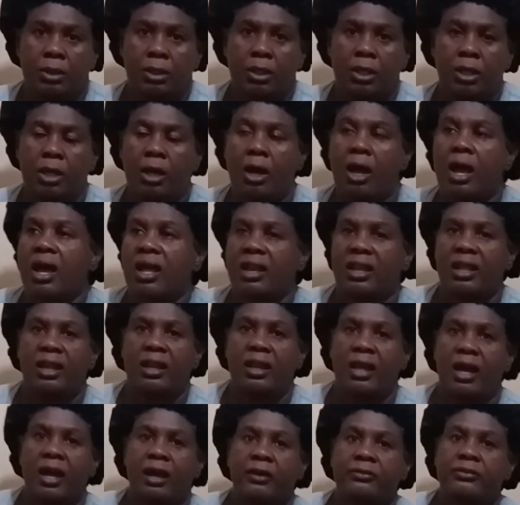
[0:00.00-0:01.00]
You know,
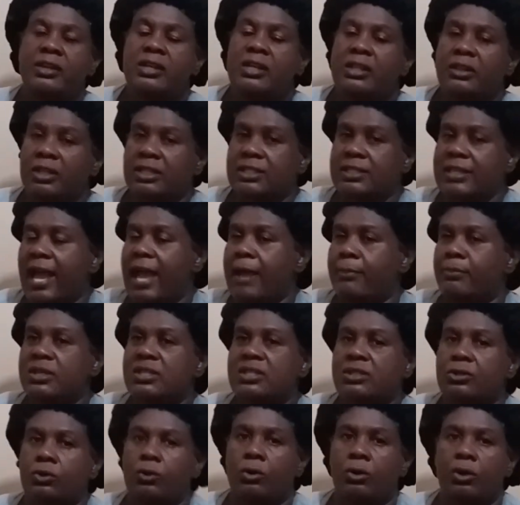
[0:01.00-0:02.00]
and now. The time
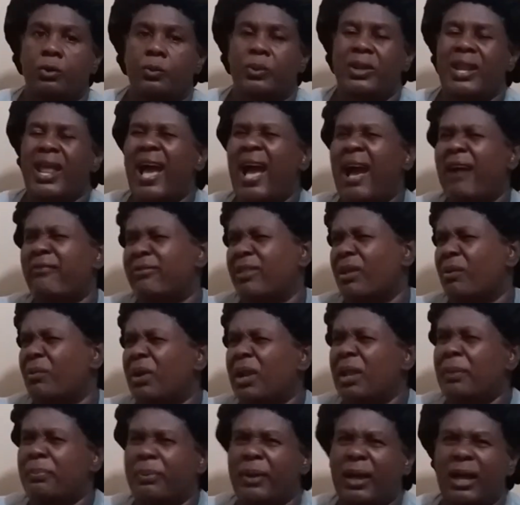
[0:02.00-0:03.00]
is cold. We don't have no
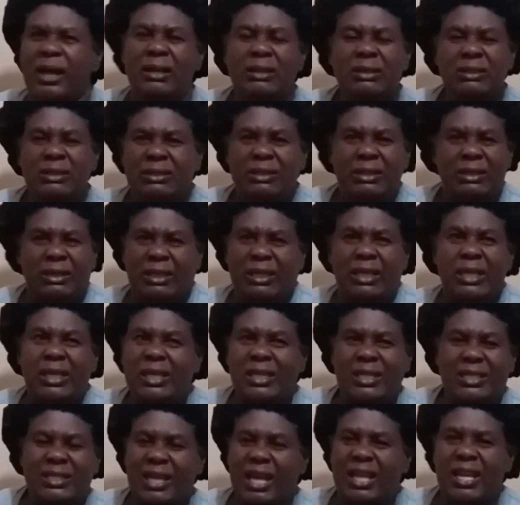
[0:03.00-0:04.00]

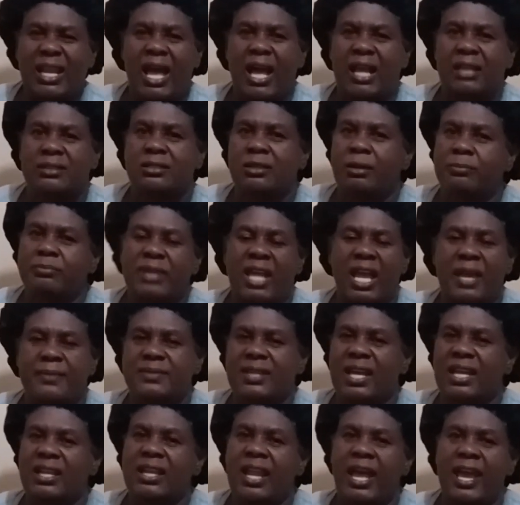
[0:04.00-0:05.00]
heat and all.
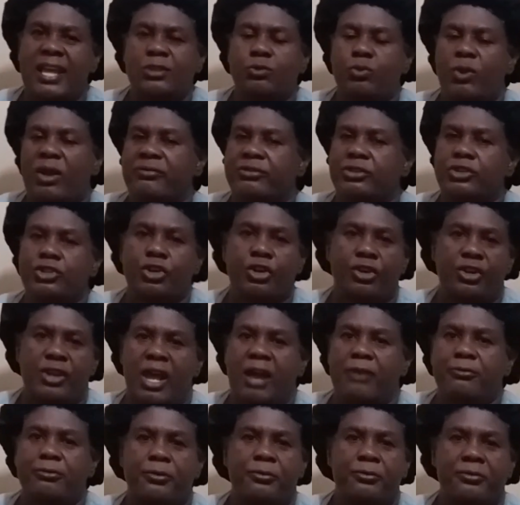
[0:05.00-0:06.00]
Sometimes at night we have to turn
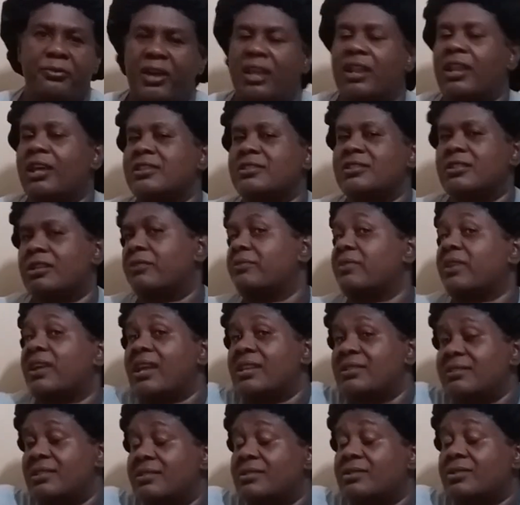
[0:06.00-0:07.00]
off the fan and stuff
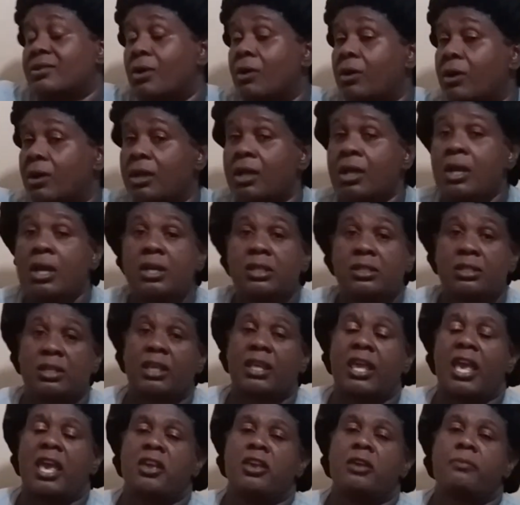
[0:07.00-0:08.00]
because it's cold. So
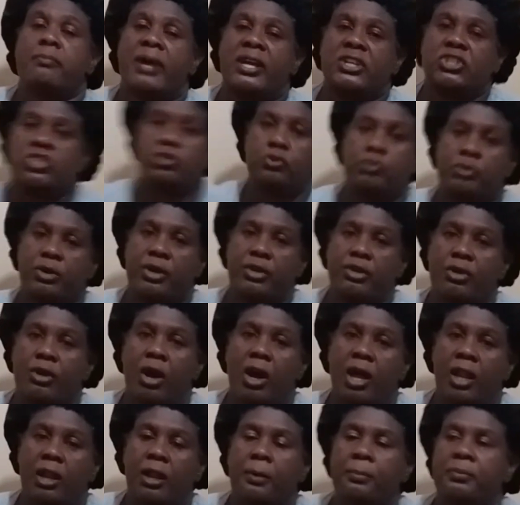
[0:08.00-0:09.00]
can you imagine where you
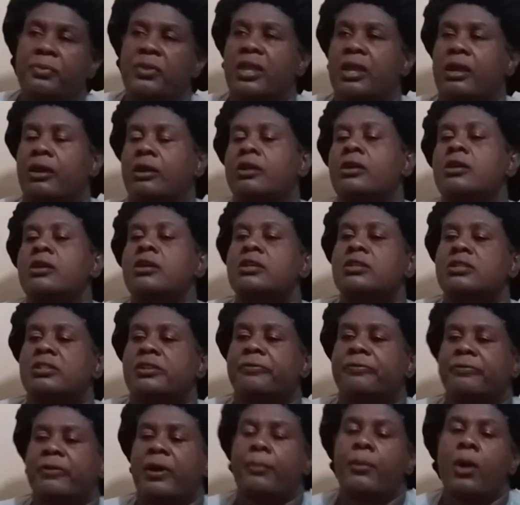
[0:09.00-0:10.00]
all up there?
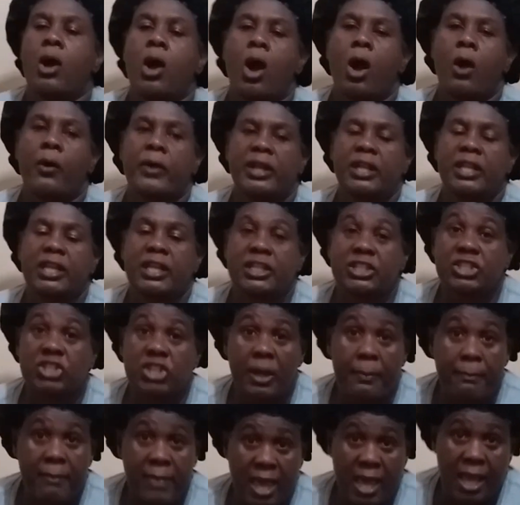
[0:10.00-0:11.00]
So from our little
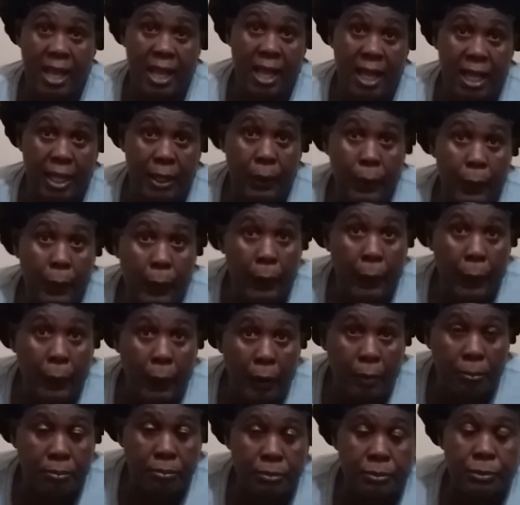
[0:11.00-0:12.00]
Jamaican
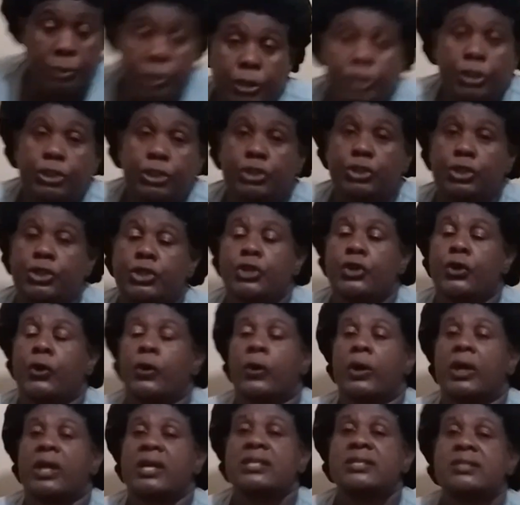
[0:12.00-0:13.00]
home to
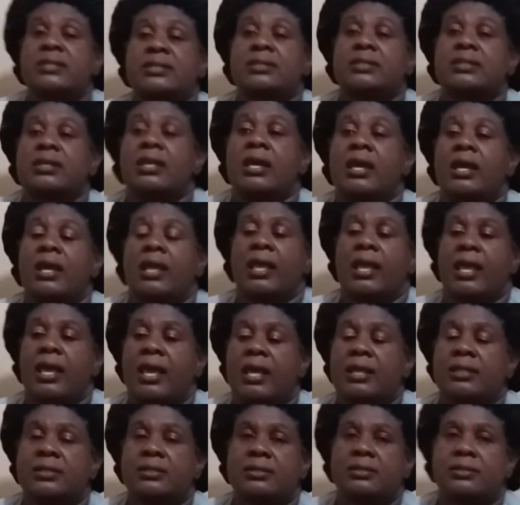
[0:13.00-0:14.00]
yours,
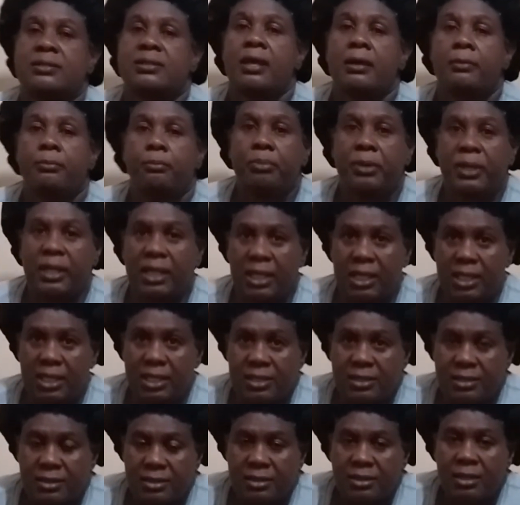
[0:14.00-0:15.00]
it's
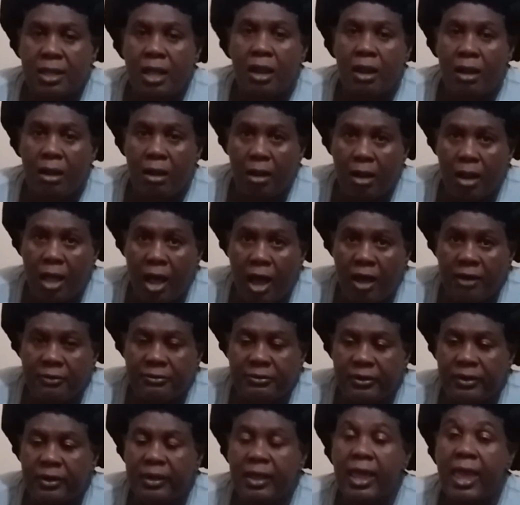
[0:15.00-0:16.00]
peace,
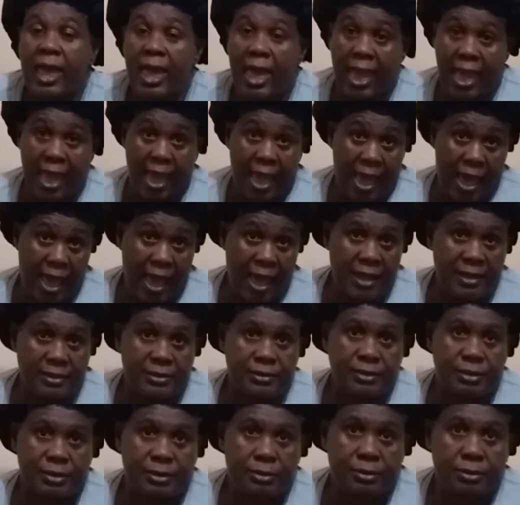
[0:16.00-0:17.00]
love,
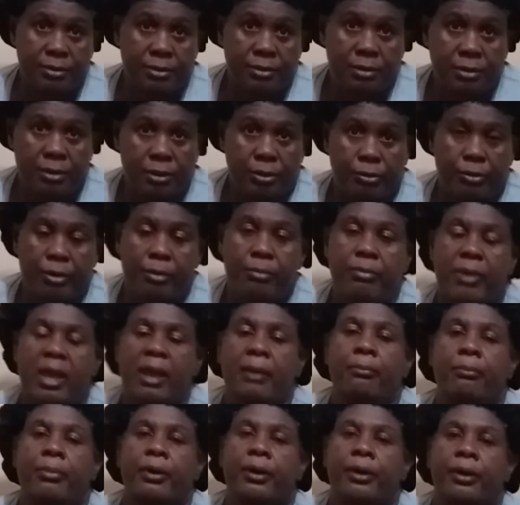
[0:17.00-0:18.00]
and
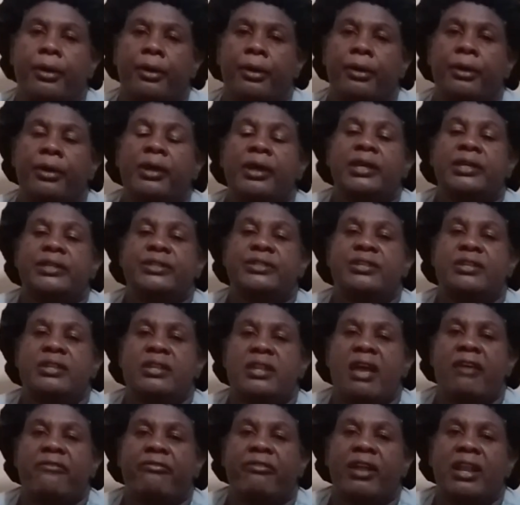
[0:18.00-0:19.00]
remember,
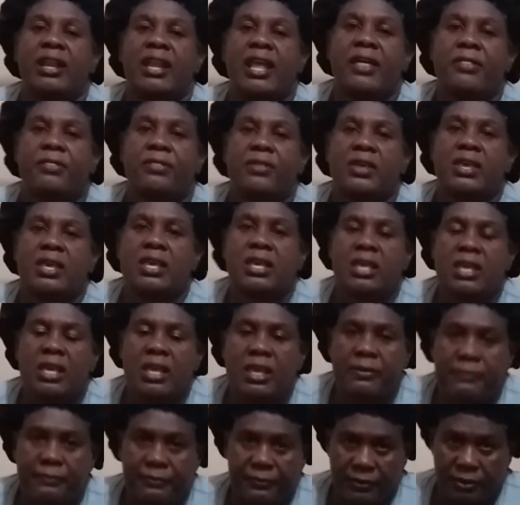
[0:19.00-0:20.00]
never let the
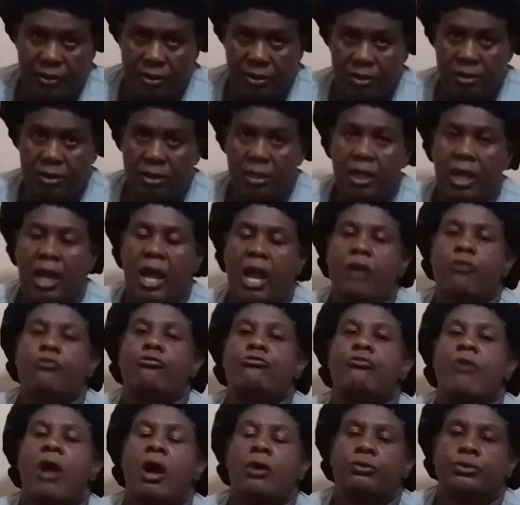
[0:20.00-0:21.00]
evil
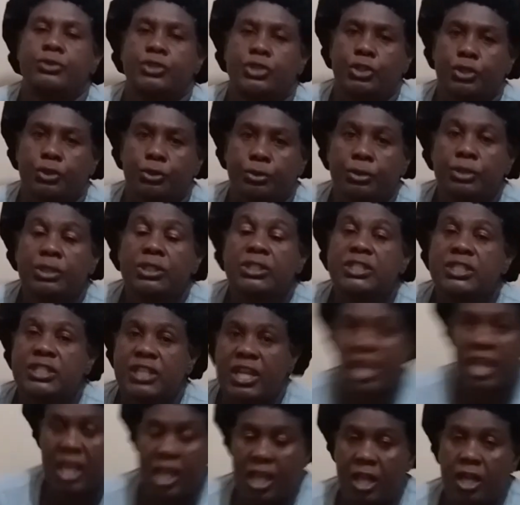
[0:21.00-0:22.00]
around you
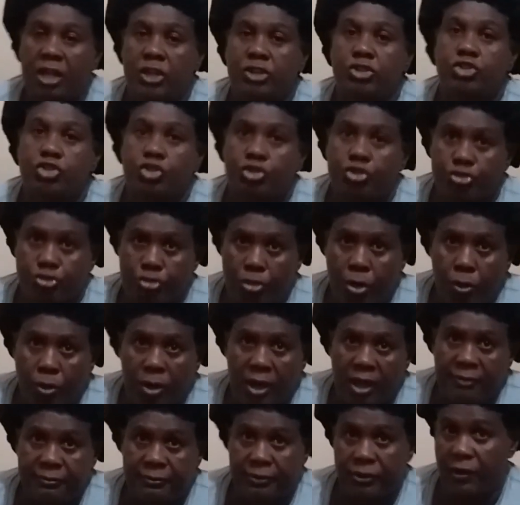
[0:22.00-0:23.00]
take
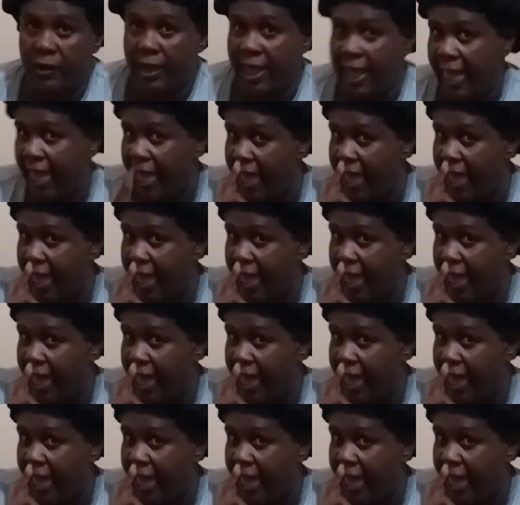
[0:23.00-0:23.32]
control of you.